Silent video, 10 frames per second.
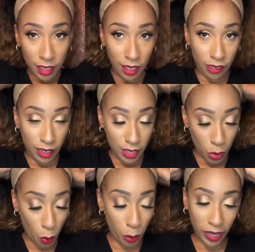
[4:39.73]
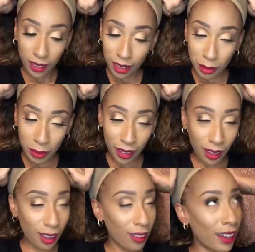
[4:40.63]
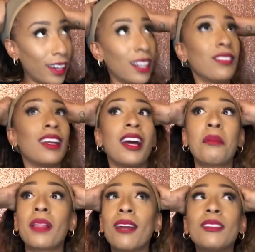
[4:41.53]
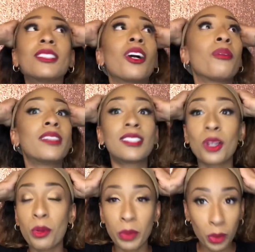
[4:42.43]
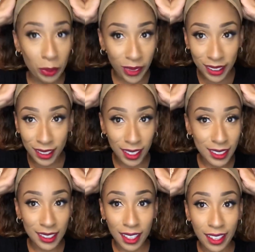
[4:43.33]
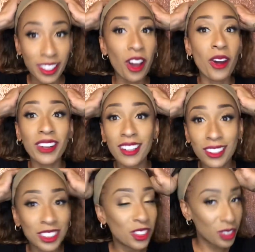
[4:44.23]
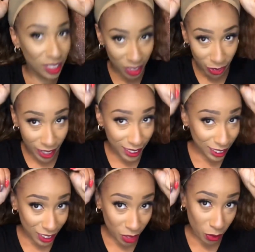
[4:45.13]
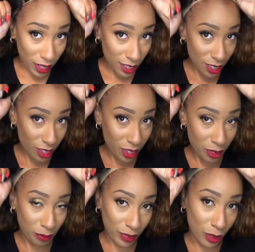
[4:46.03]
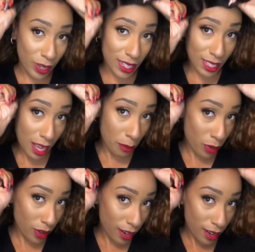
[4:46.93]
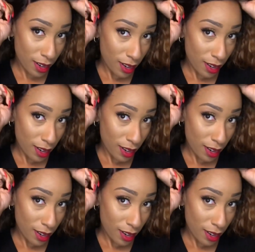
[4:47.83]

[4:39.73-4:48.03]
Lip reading: All right, so bam, y'all, I ain't even got to play with y'all with this whole middle part thing today. Y'all already know she going to the right because she a right side part.